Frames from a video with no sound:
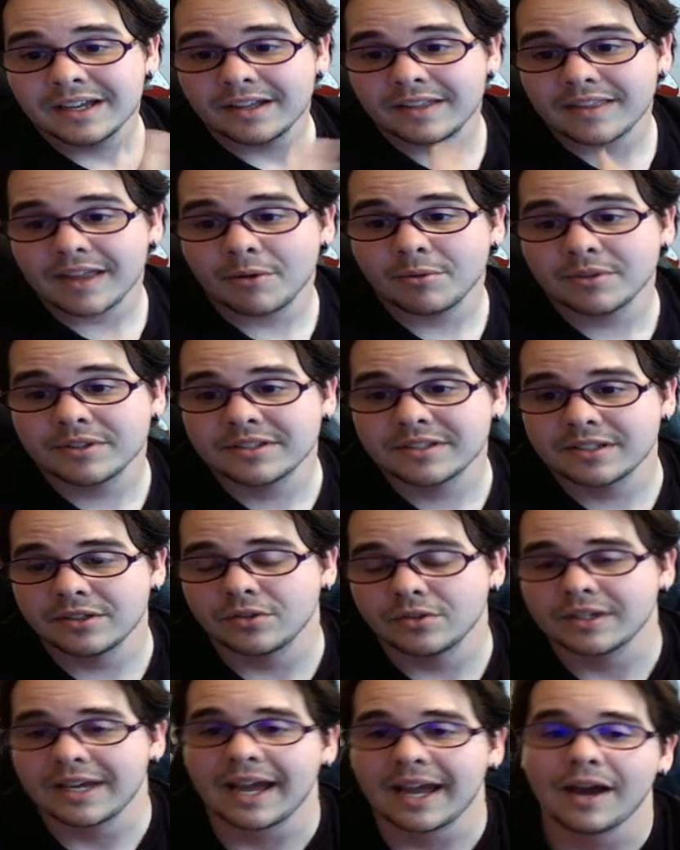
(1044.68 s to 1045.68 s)
that would
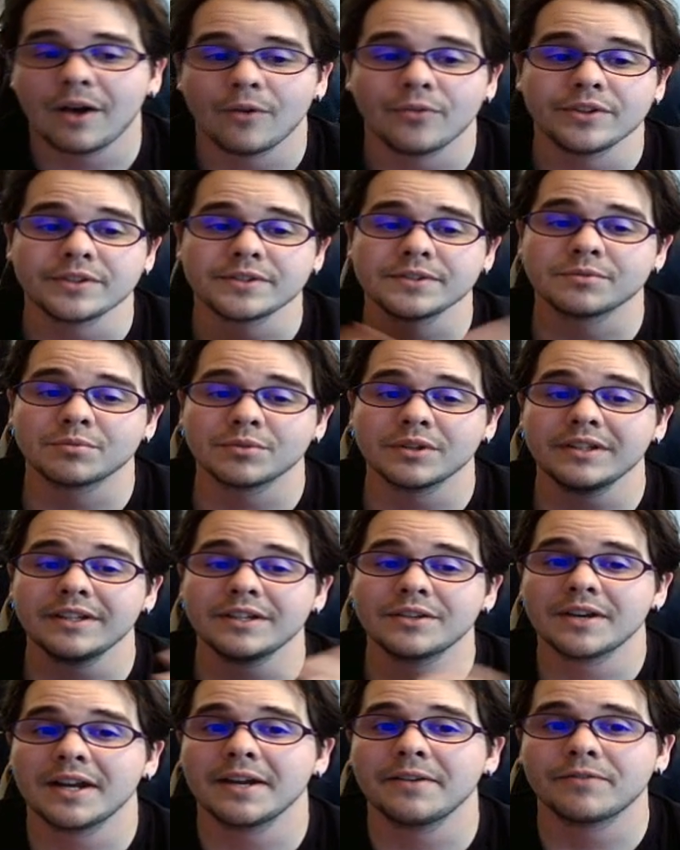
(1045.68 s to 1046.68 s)
still count. This is really
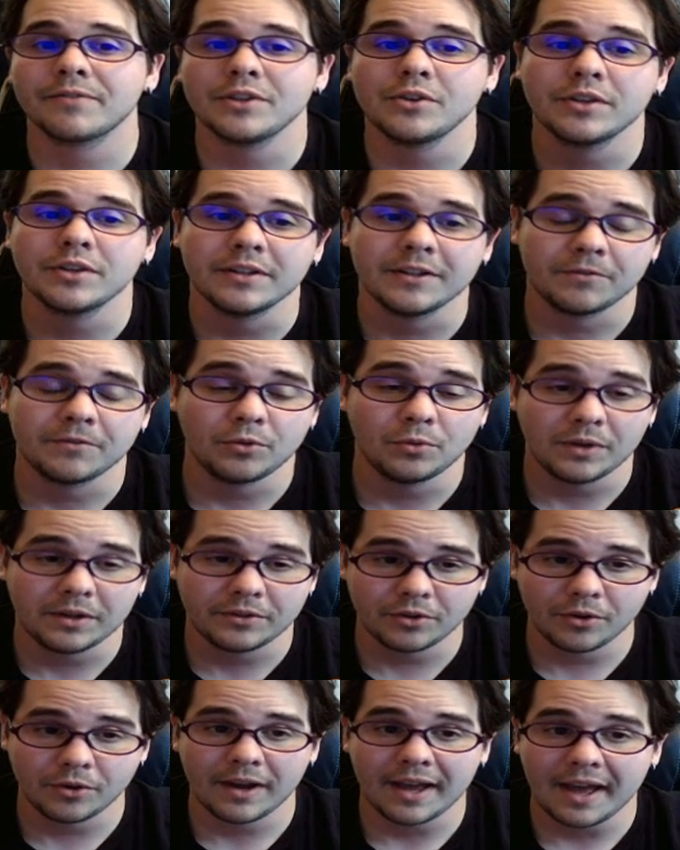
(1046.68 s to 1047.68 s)
great for if you
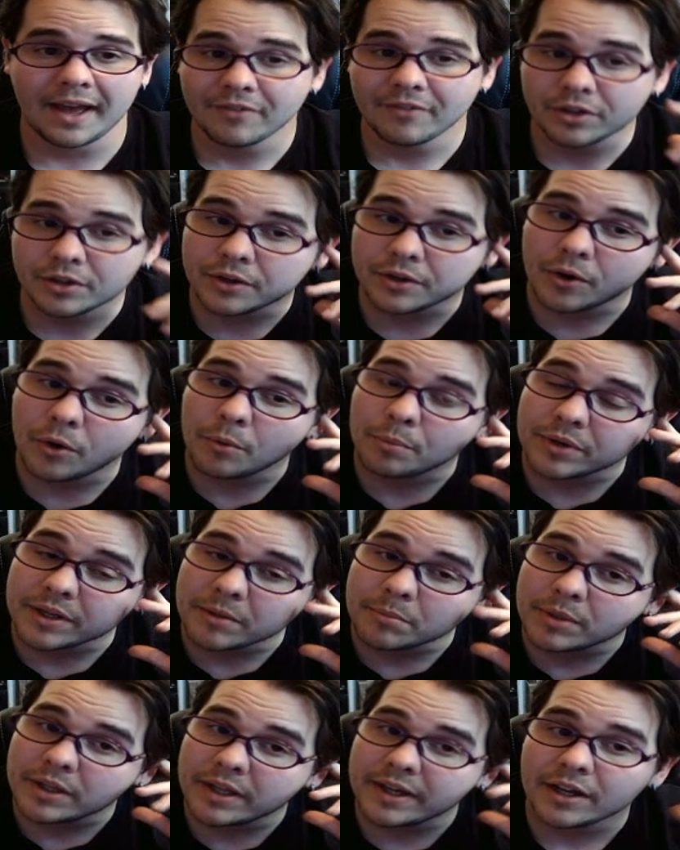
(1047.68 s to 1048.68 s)
don't have a good
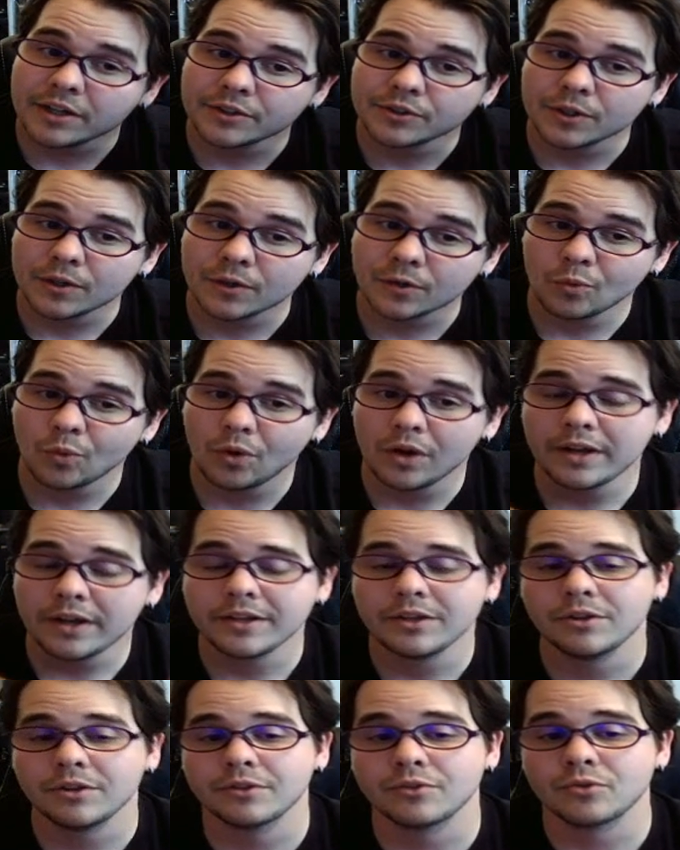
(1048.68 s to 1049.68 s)
opening play on turn
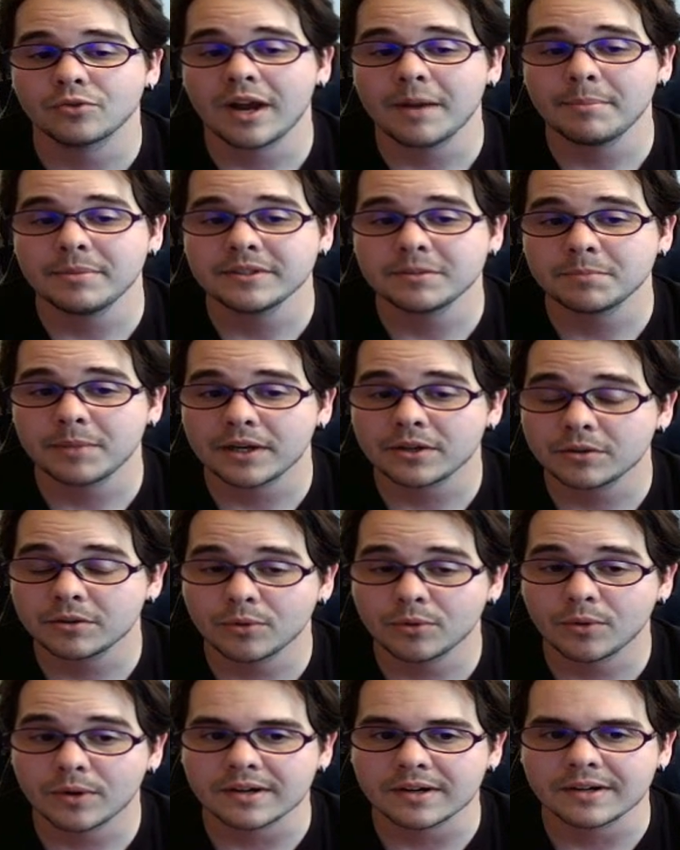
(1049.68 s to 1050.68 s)
1, you can drop Inspector
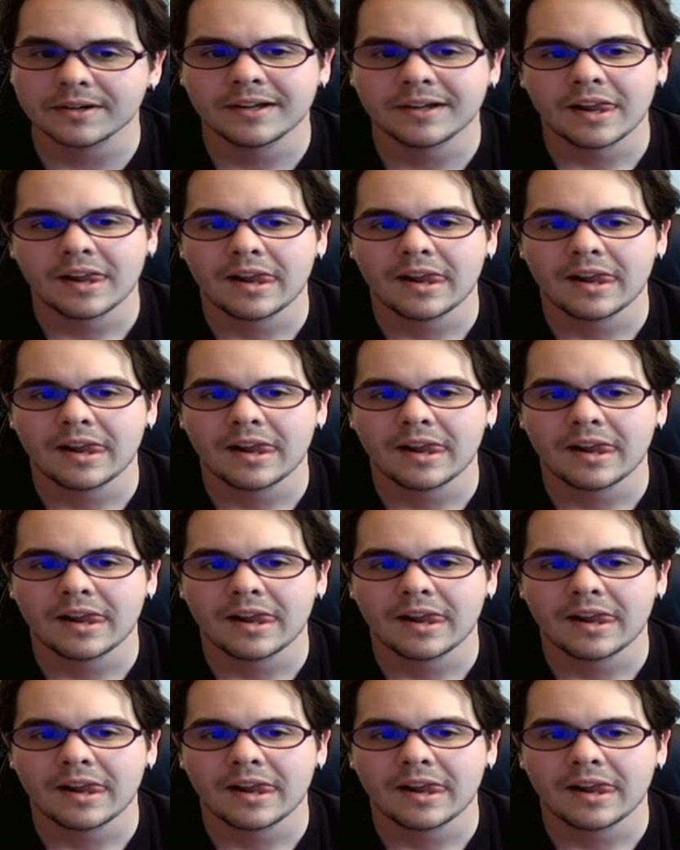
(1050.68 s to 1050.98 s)
Border,